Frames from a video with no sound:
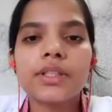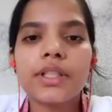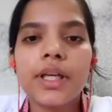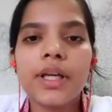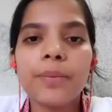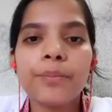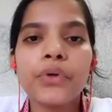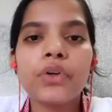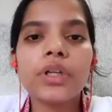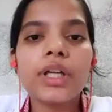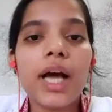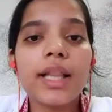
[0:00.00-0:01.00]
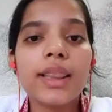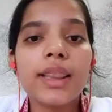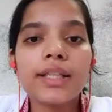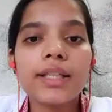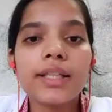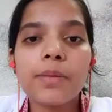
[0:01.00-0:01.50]
import a
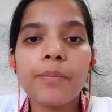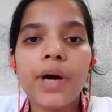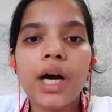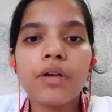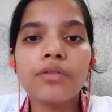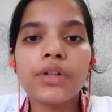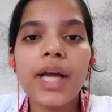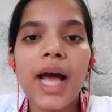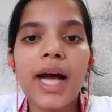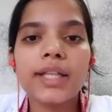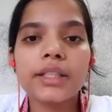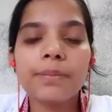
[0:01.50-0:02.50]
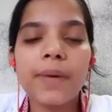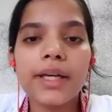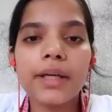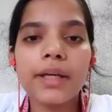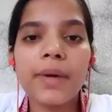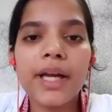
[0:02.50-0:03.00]
less amount as
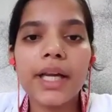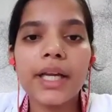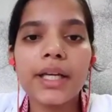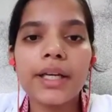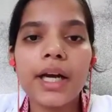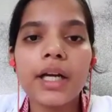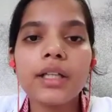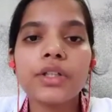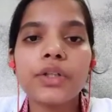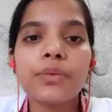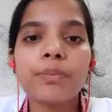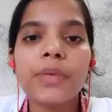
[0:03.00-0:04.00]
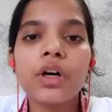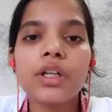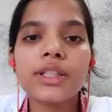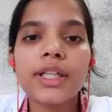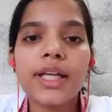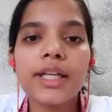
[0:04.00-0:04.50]
demanded by India because
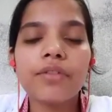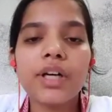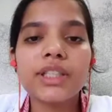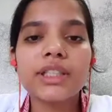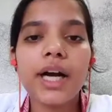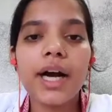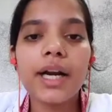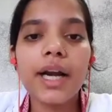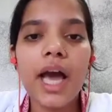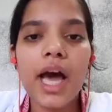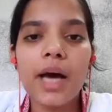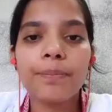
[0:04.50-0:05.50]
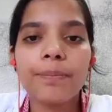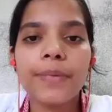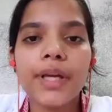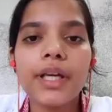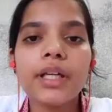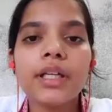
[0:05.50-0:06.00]
it was
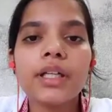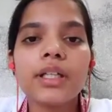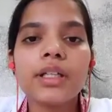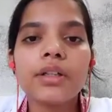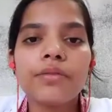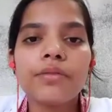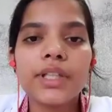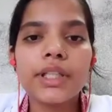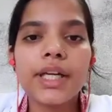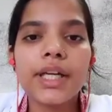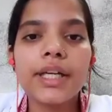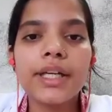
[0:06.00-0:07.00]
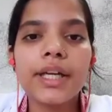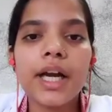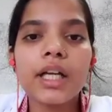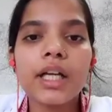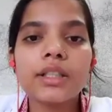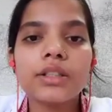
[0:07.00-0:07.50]
unhappy with
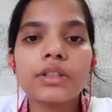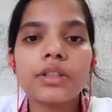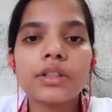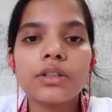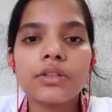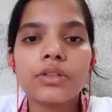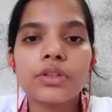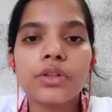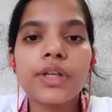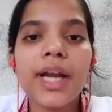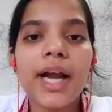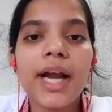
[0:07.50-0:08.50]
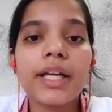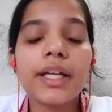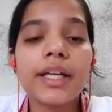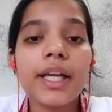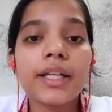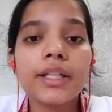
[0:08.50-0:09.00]
India so that
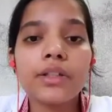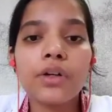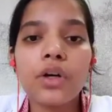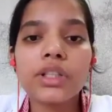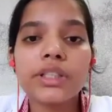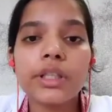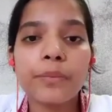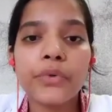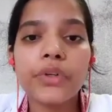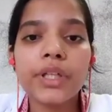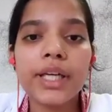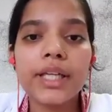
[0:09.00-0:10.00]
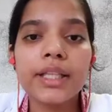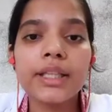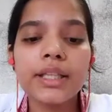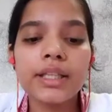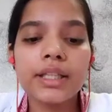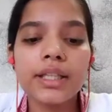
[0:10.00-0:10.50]
India did not support
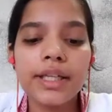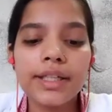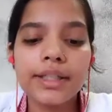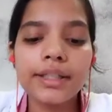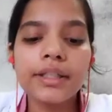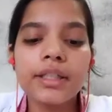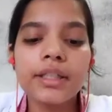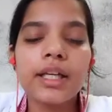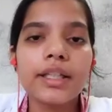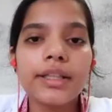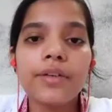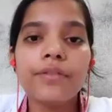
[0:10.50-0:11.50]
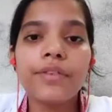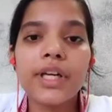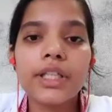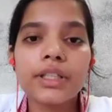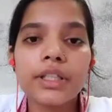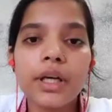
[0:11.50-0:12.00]
in it in the
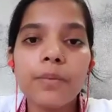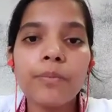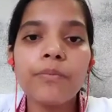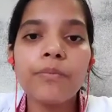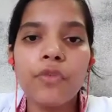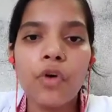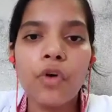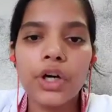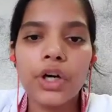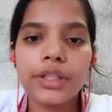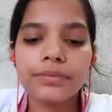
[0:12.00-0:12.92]
Vietnam War.